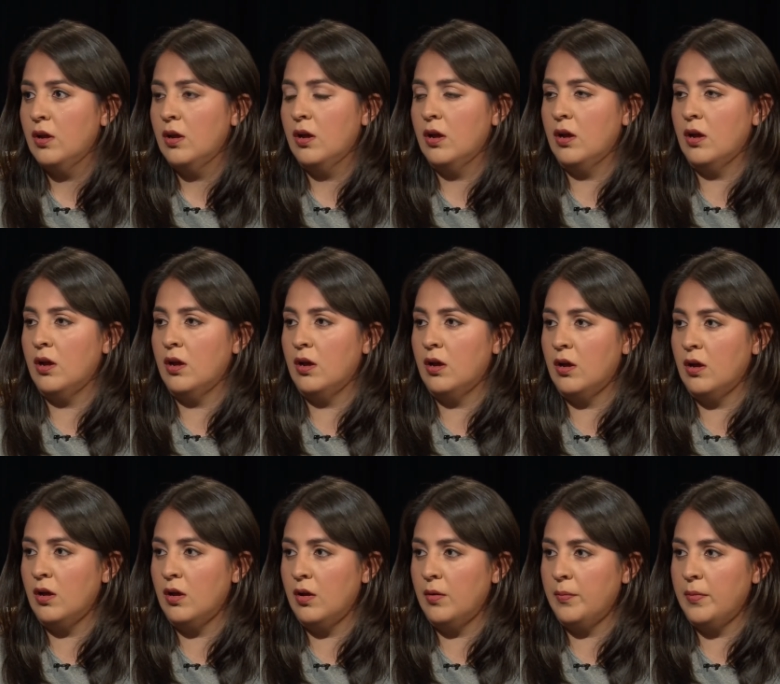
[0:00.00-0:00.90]
Um,
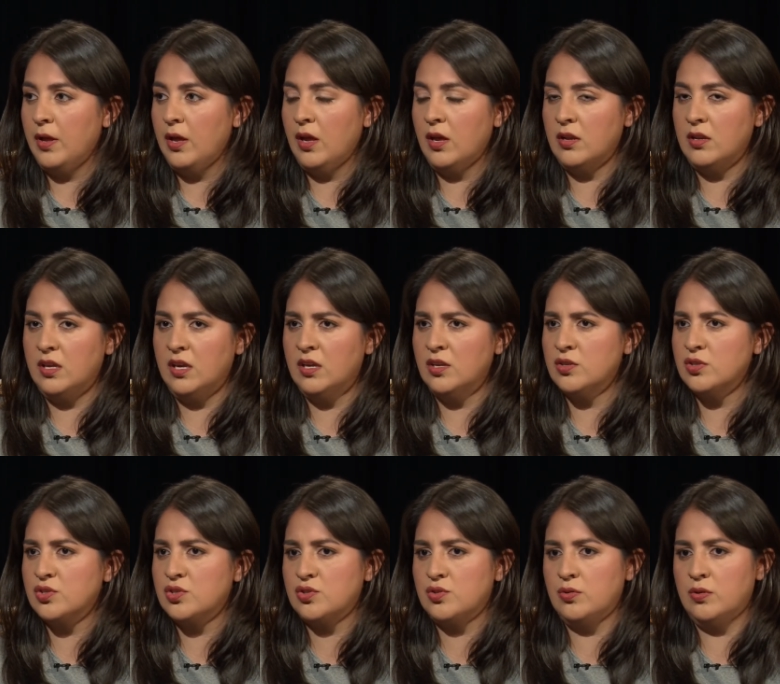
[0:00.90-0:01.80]
wow. And the
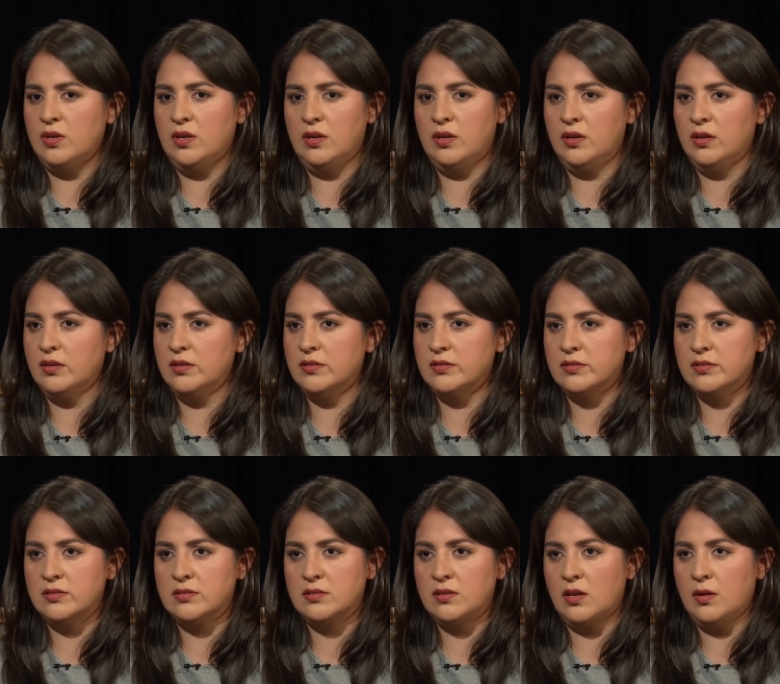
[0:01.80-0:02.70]
industry
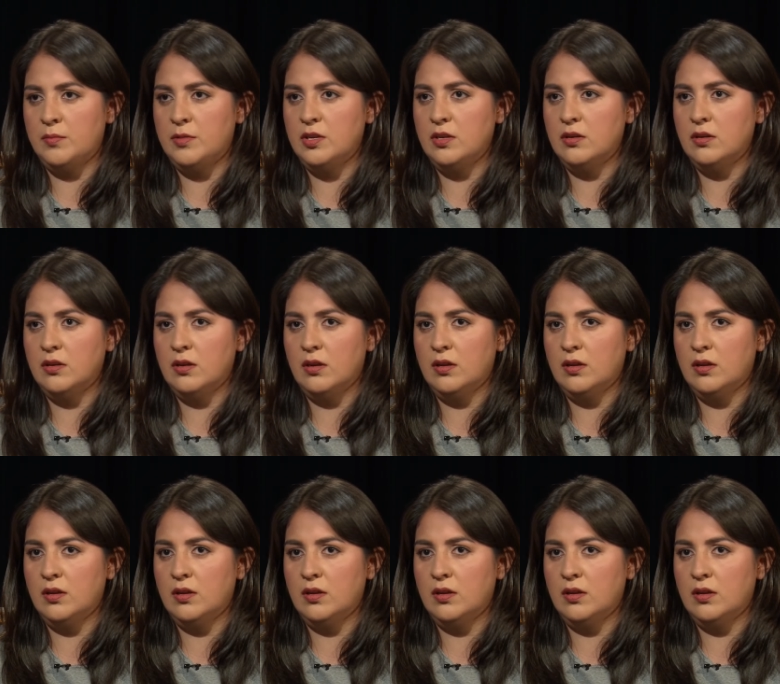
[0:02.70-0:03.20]
is, I mean,